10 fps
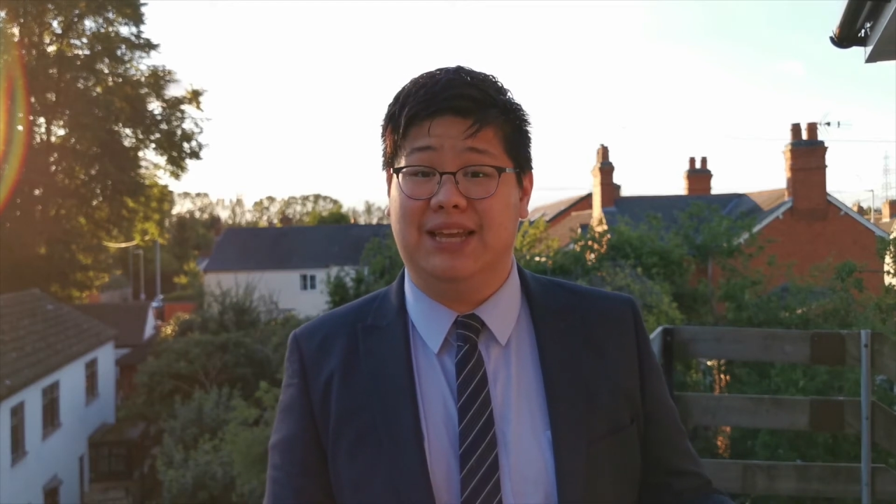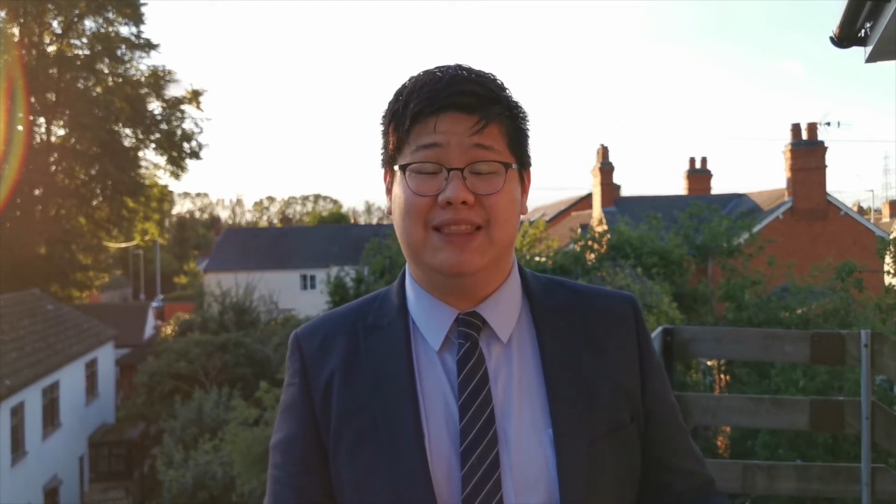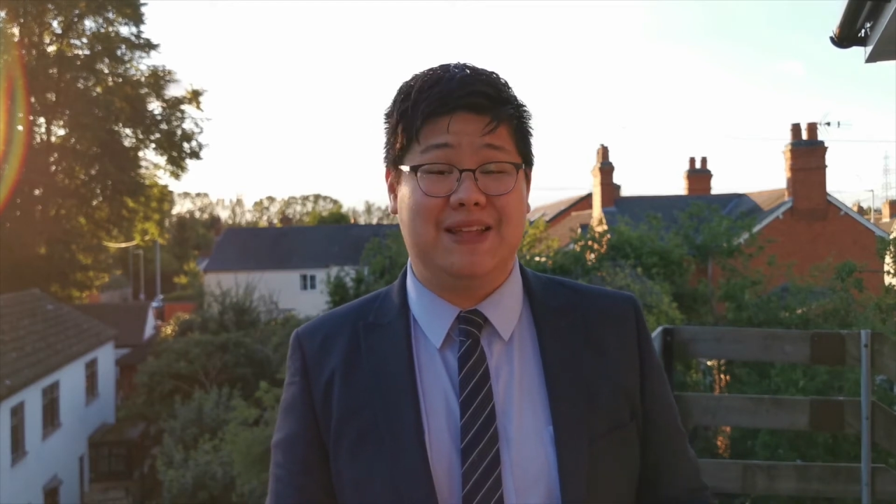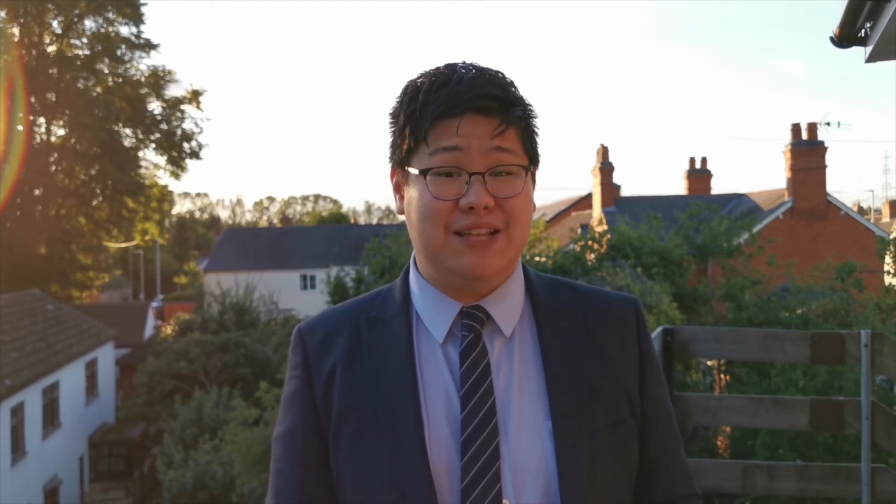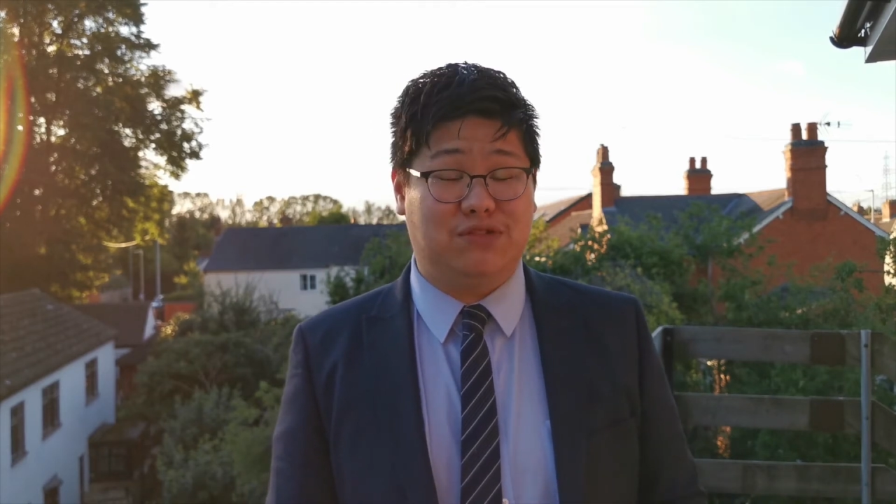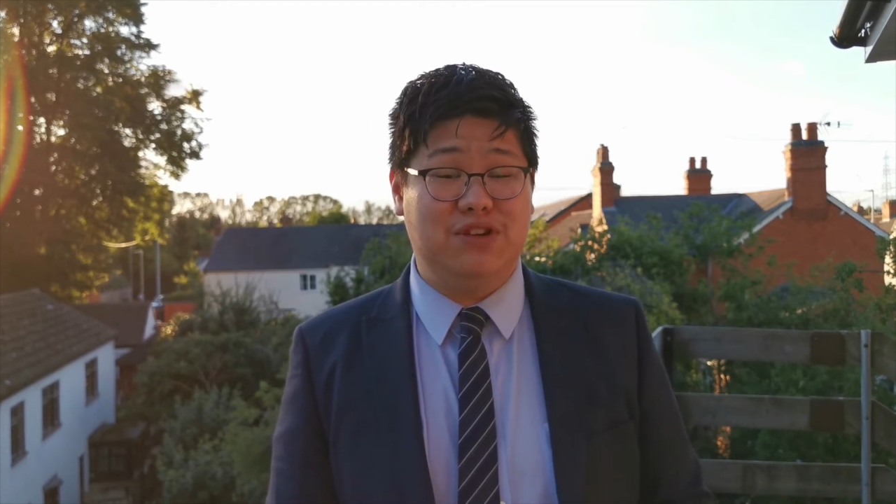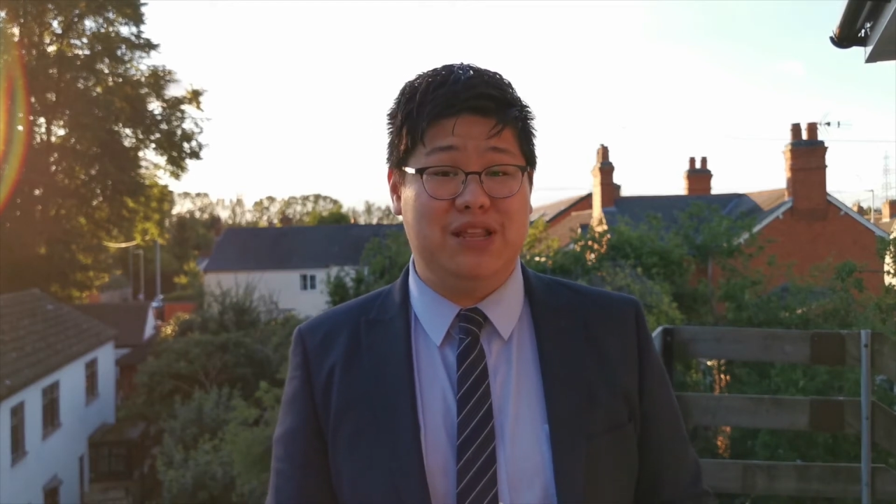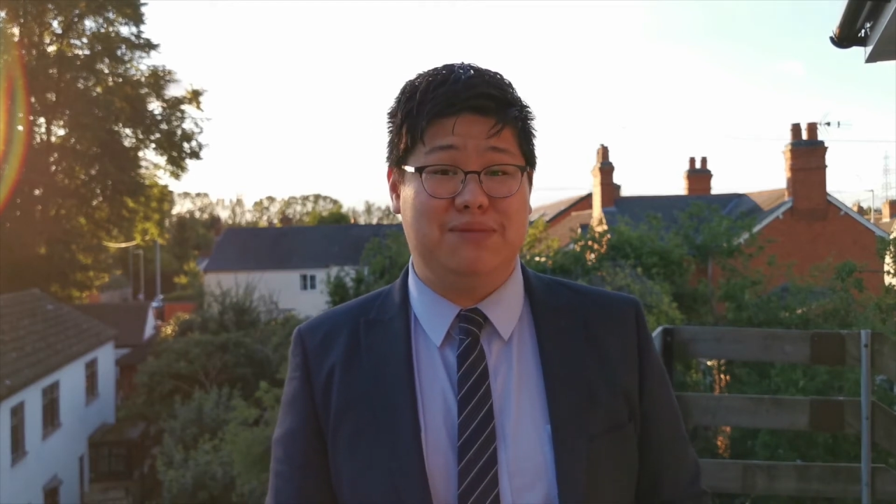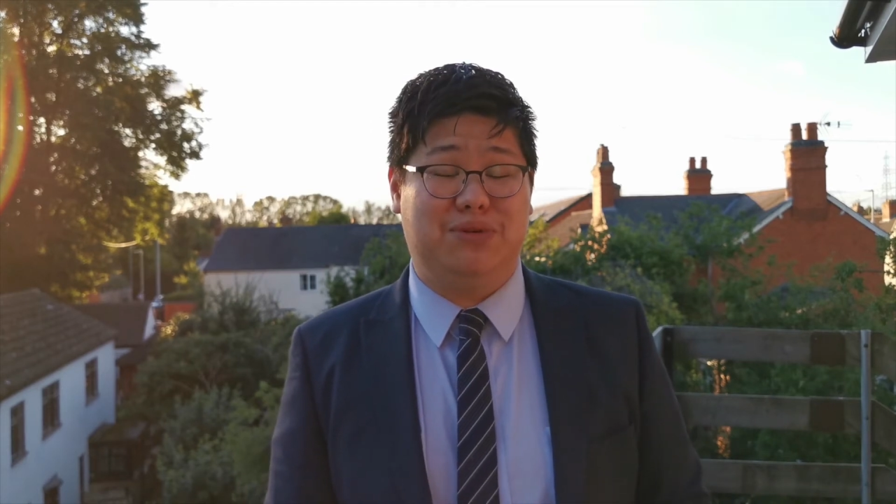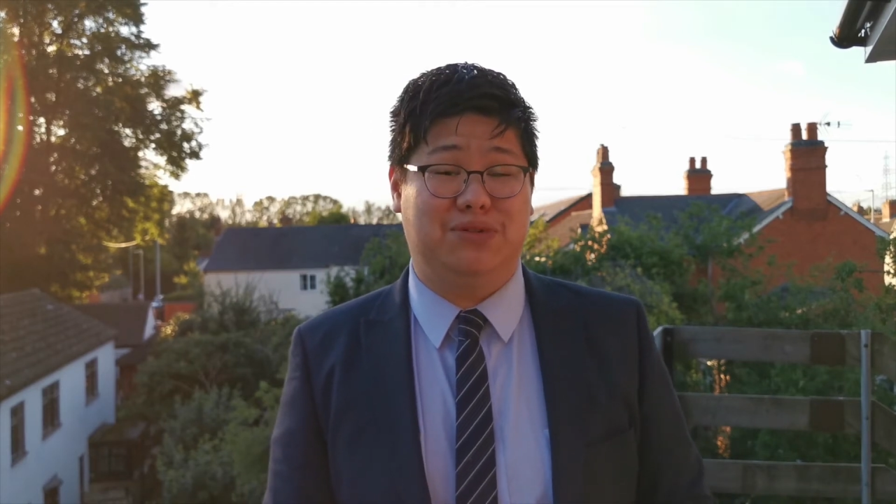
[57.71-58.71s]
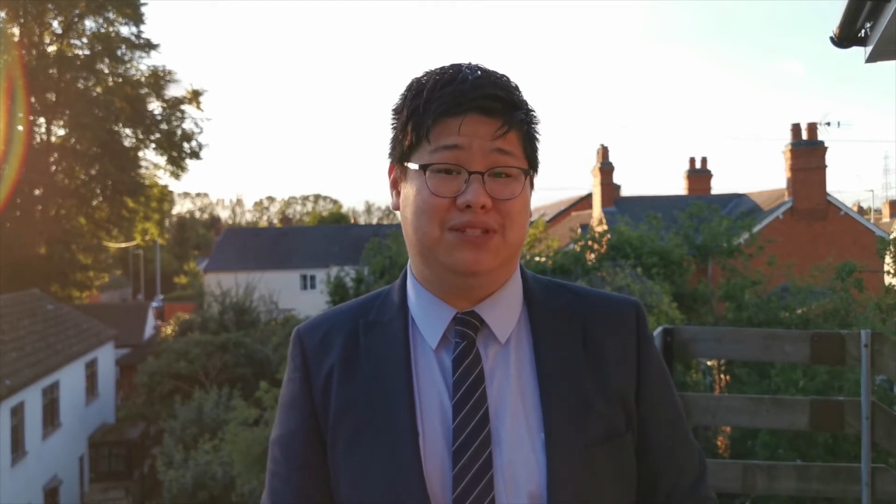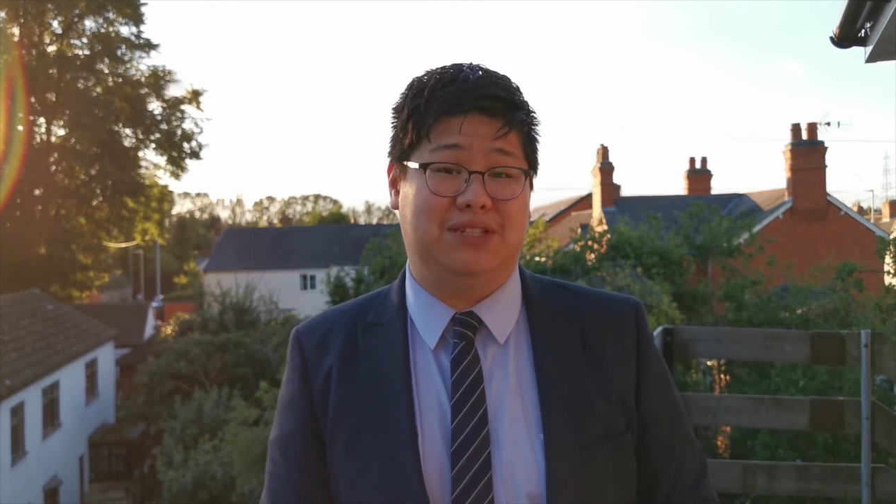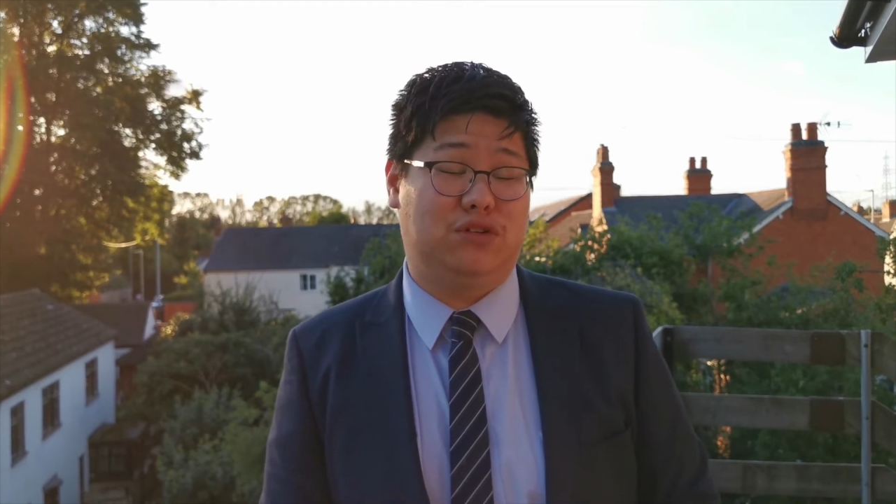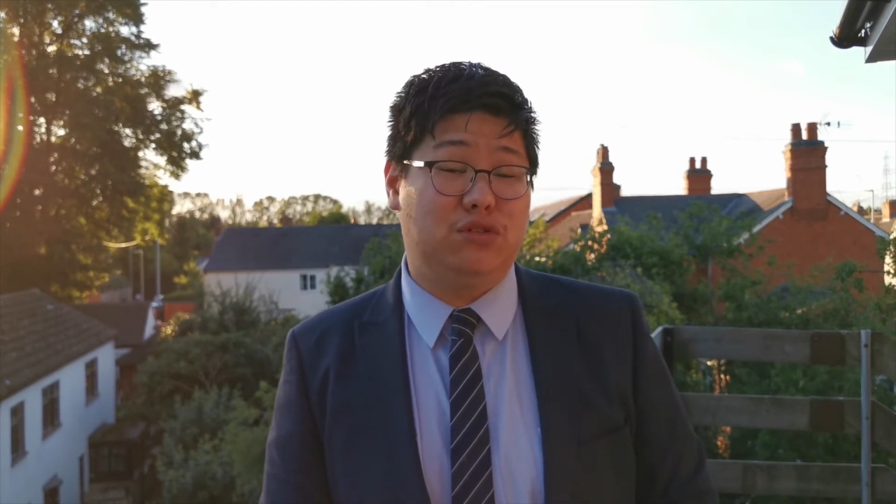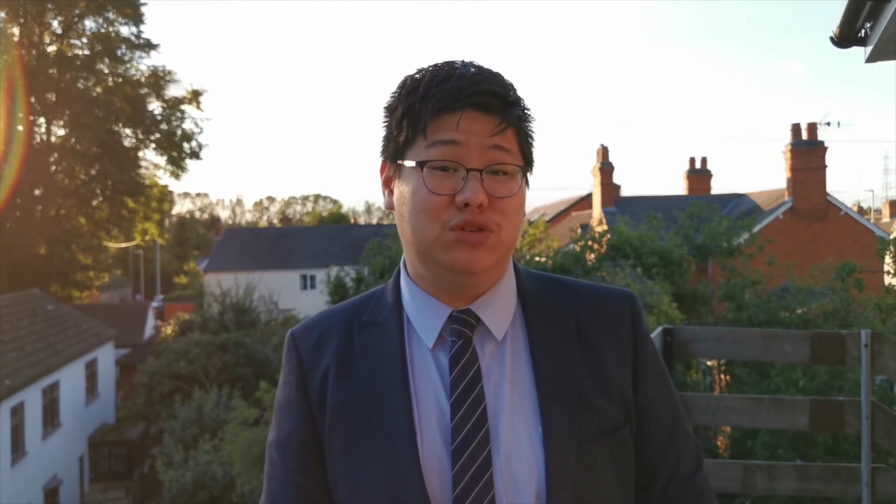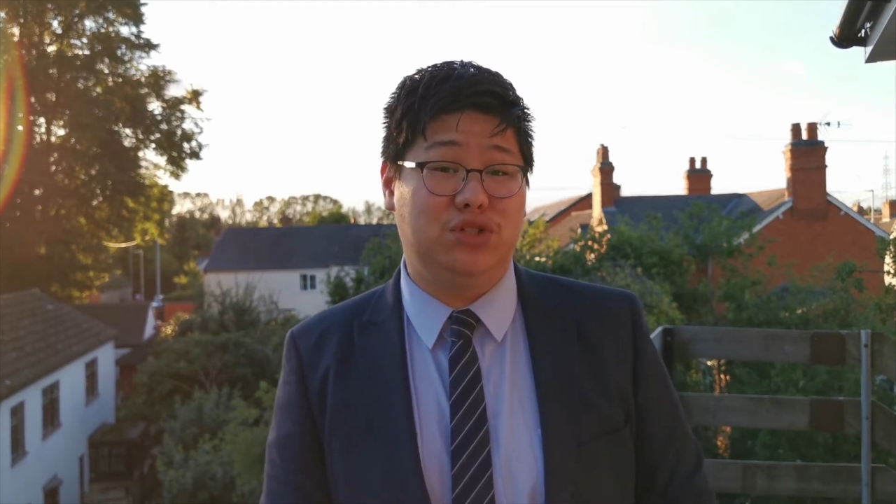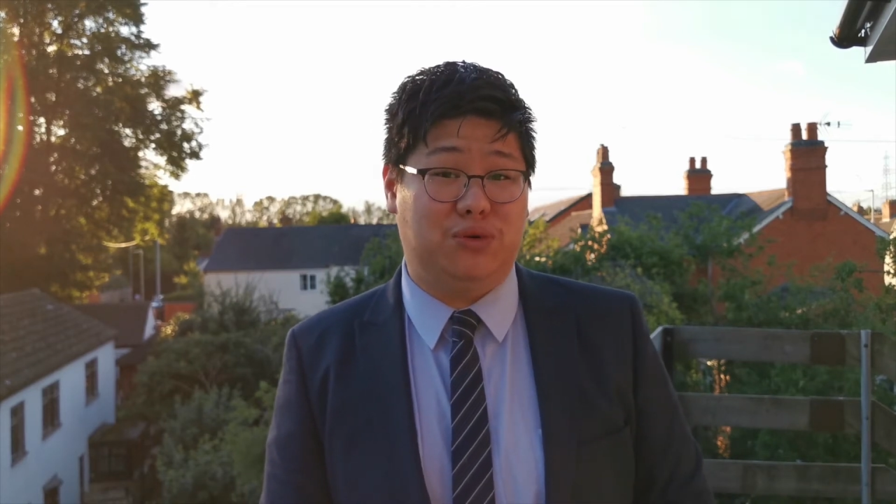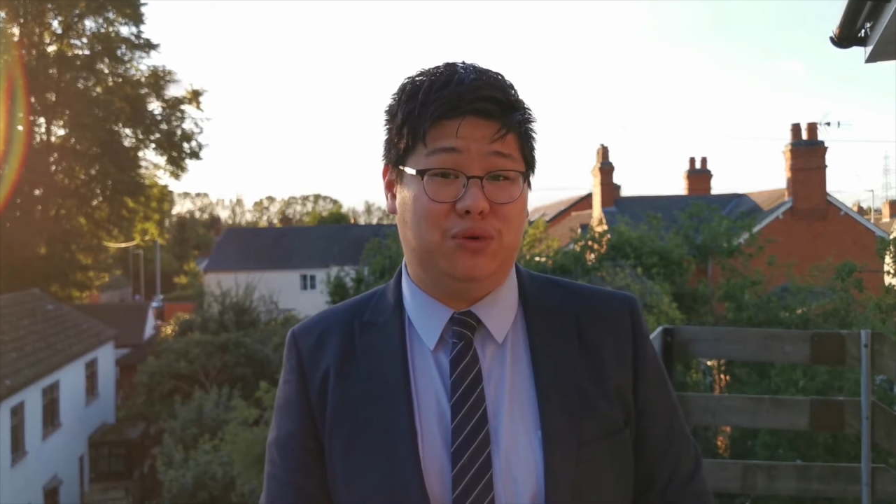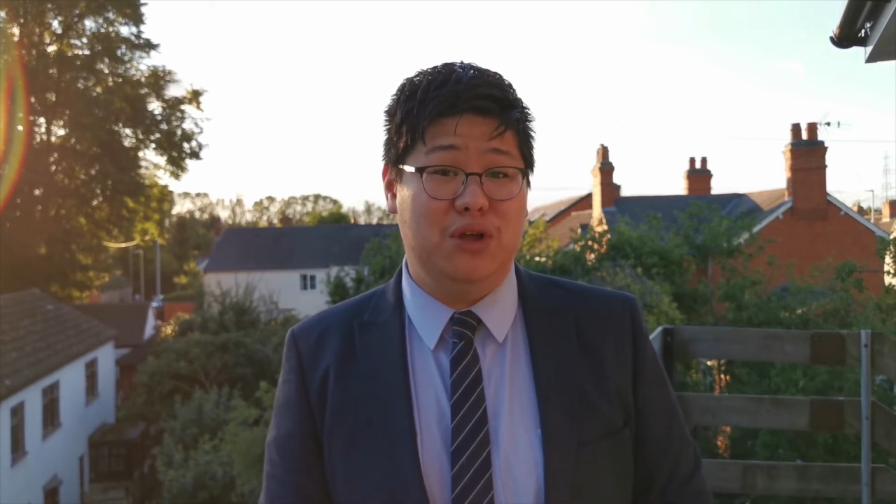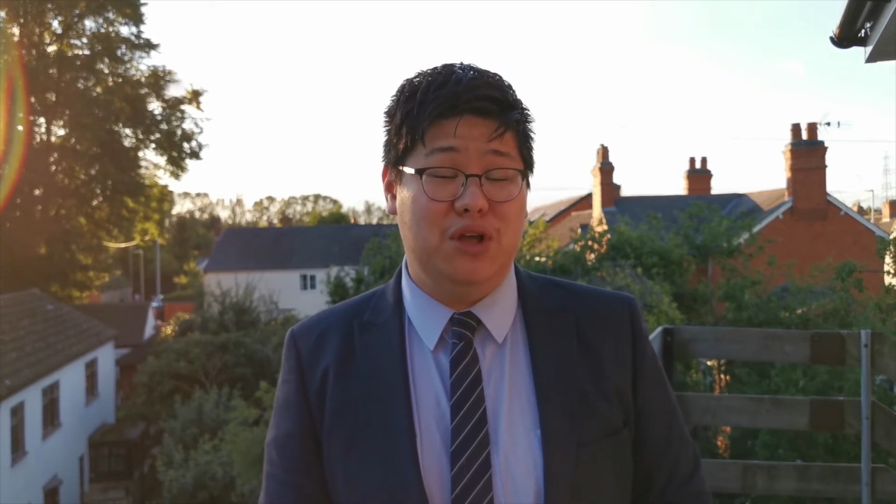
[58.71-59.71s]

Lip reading: and that is really important and crucial